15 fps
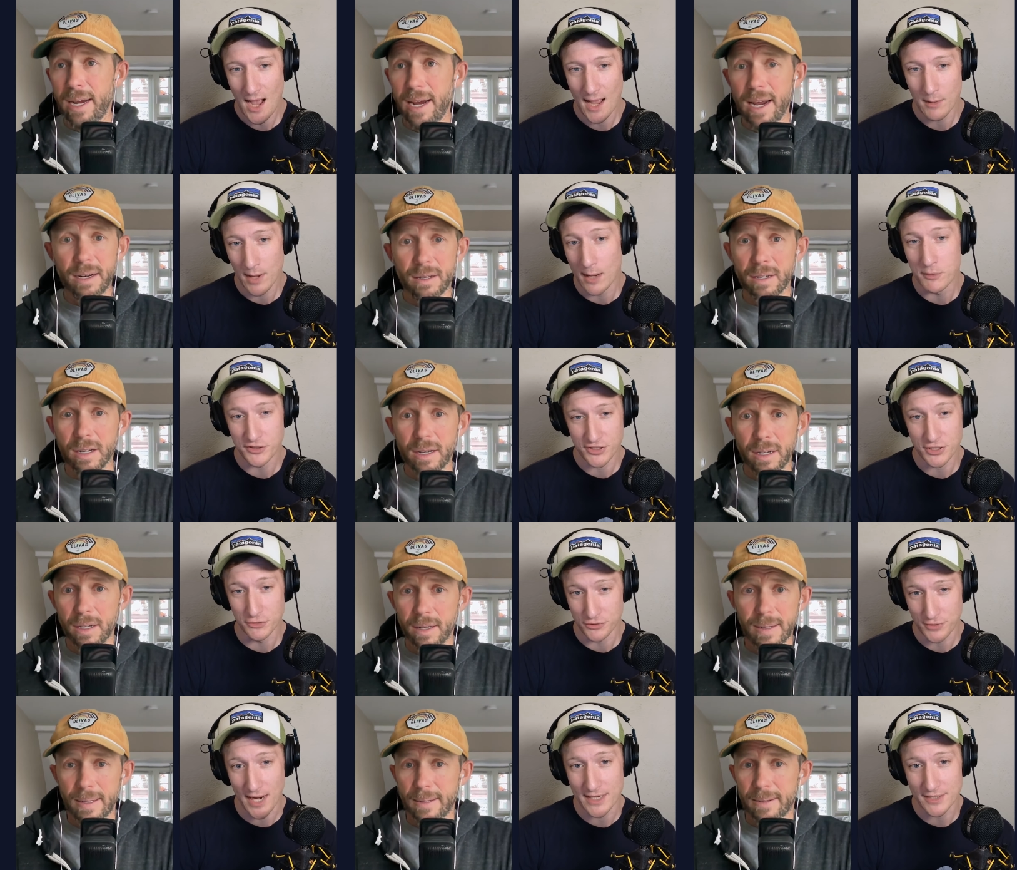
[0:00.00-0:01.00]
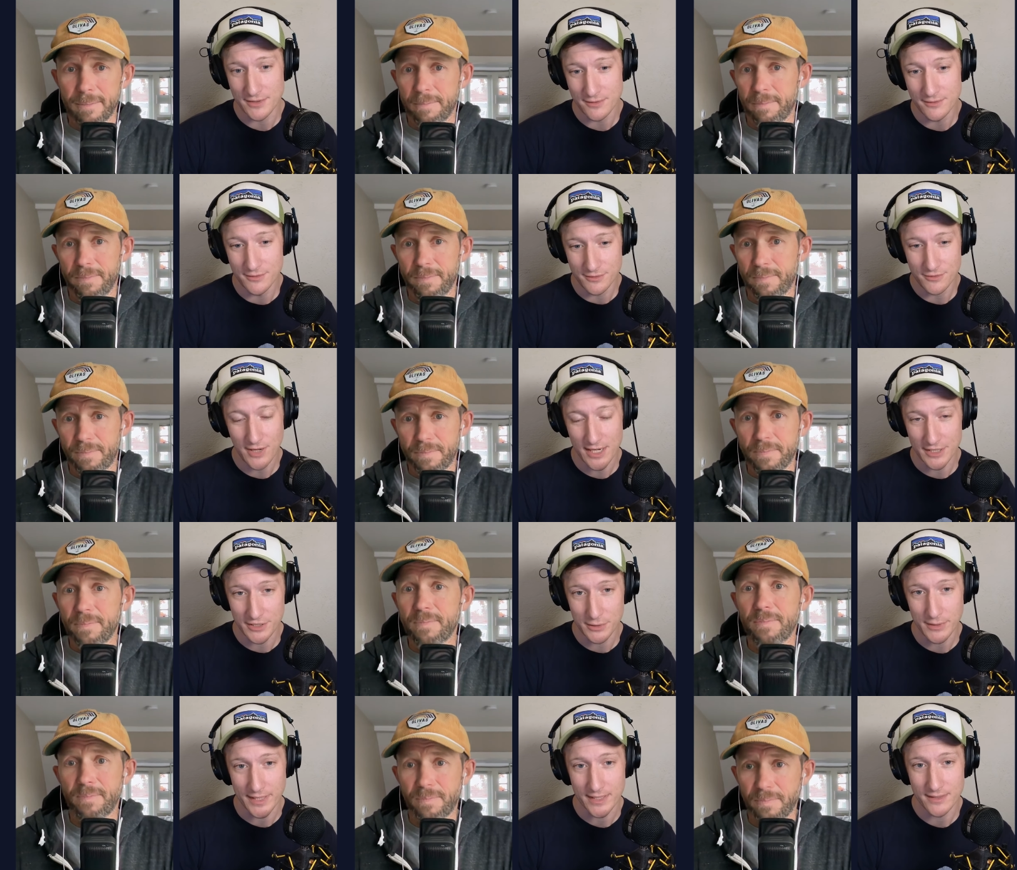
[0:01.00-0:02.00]
Speaker 1: I, I, would still try to try to
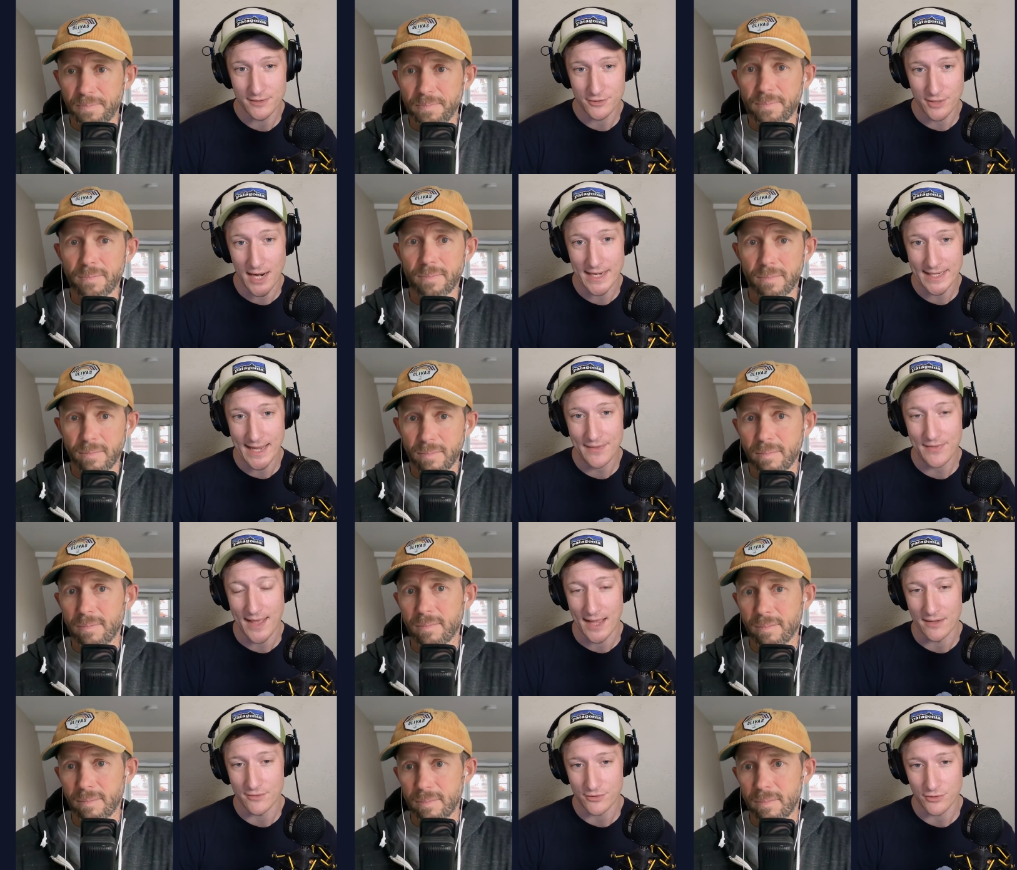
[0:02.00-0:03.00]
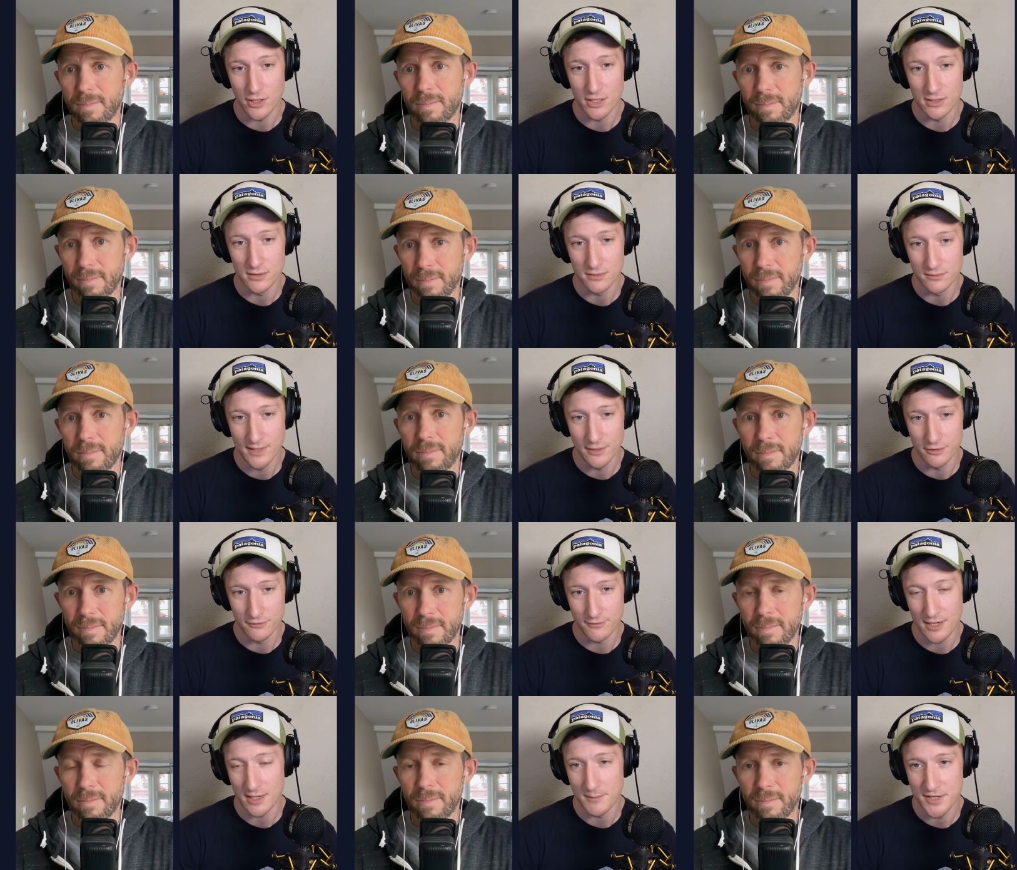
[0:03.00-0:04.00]
do it. Try to get that strong letter of
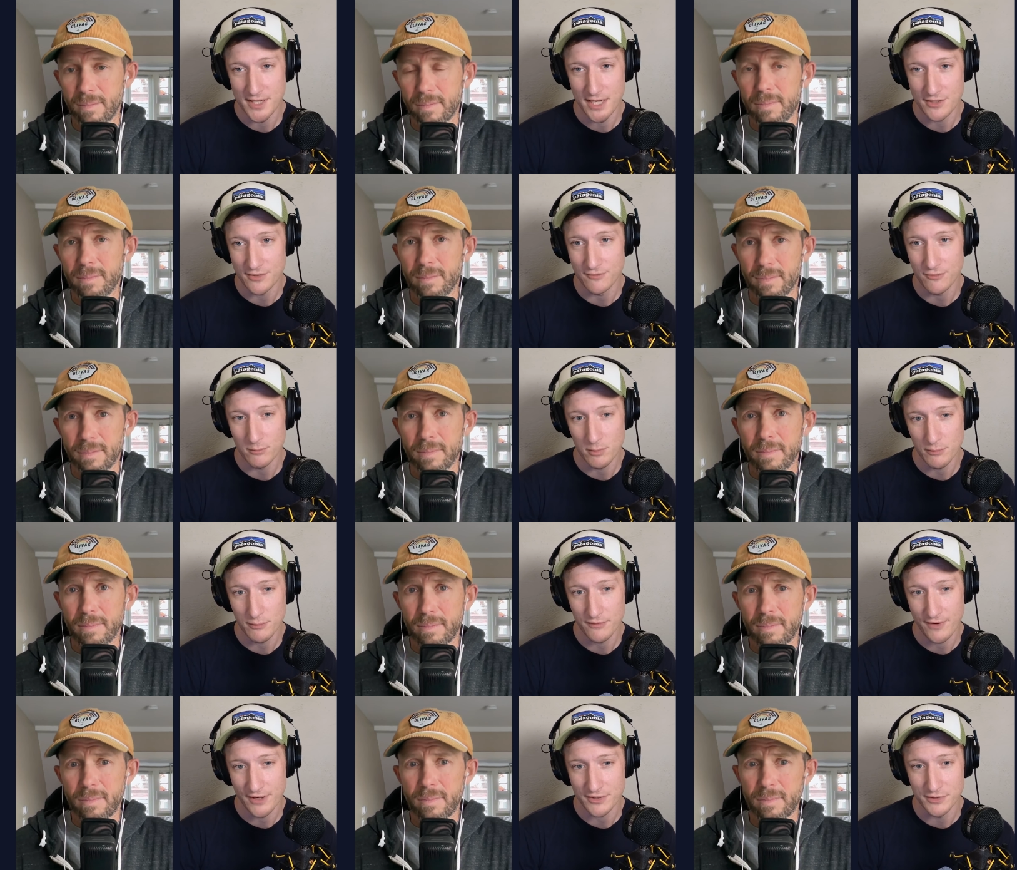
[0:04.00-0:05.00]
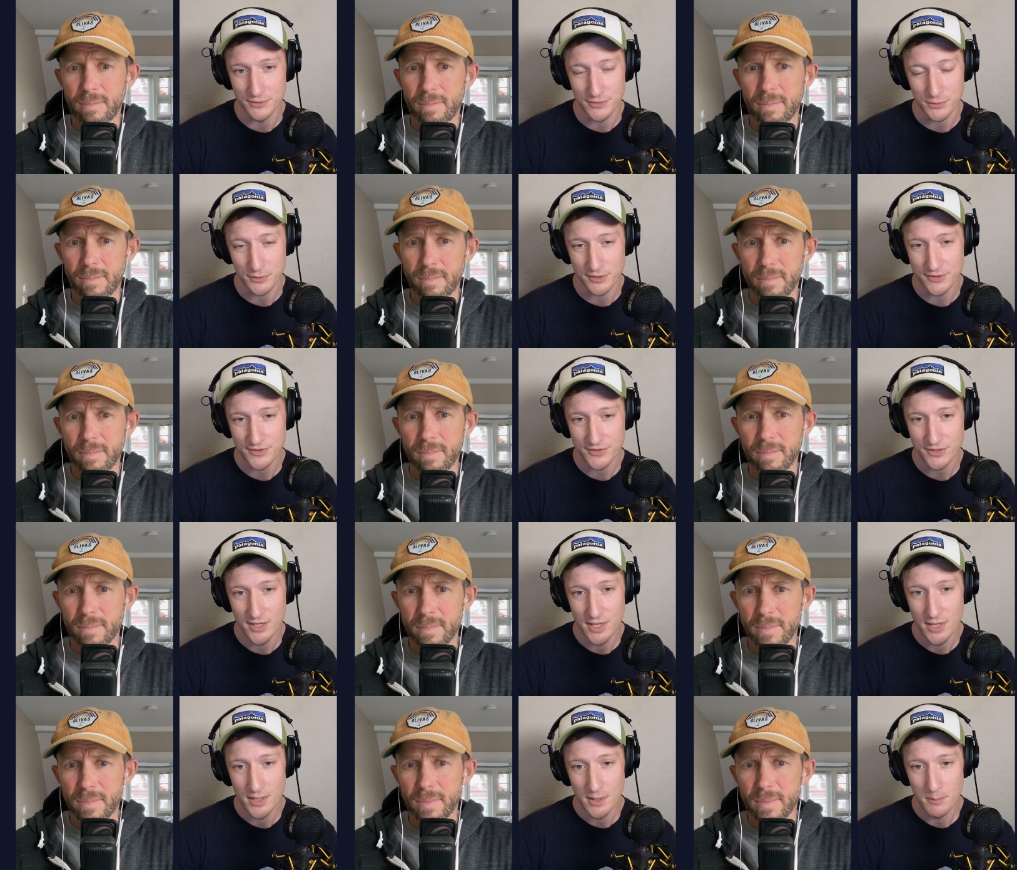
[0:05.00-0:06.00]
recommendation from a professional source.
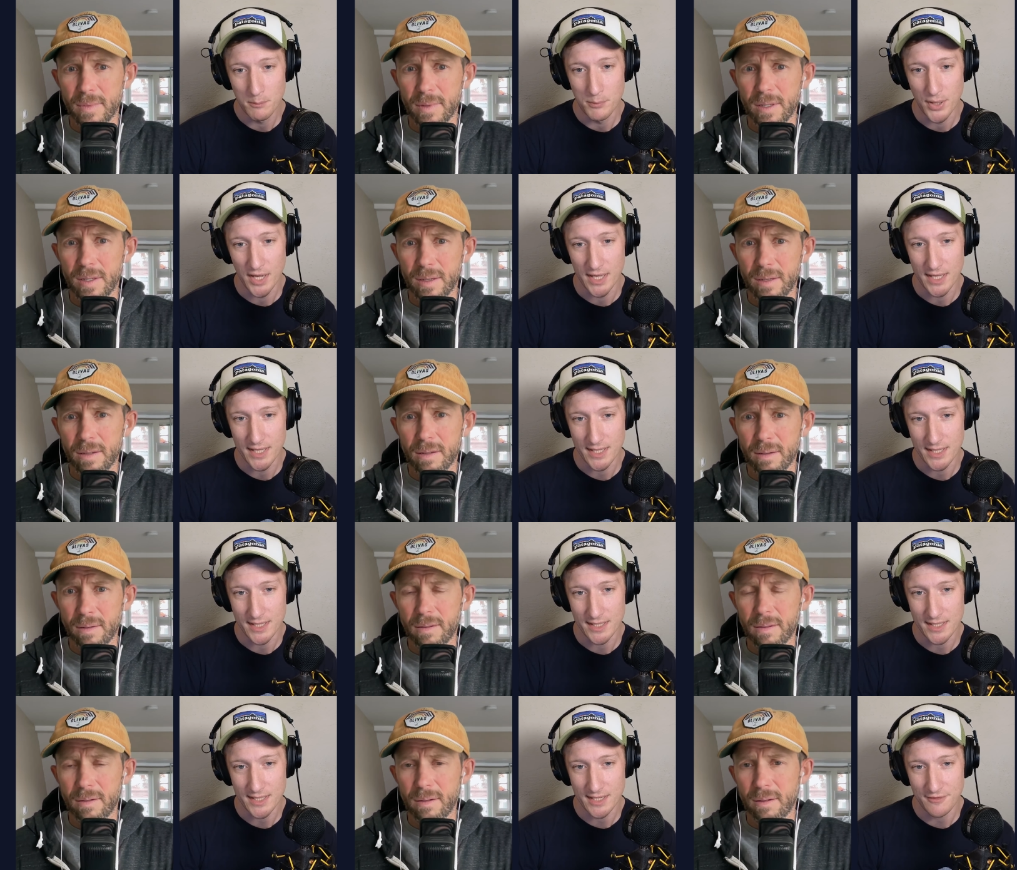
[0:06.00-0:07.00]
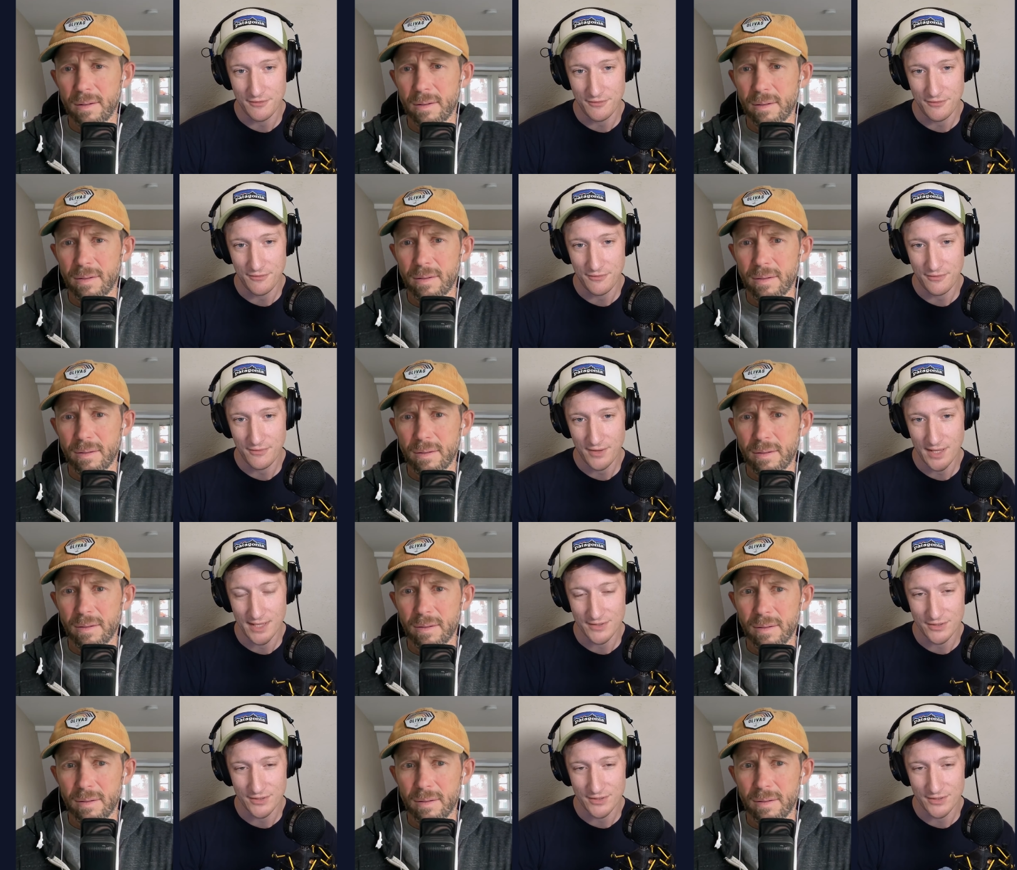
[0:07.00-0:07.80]
But if it's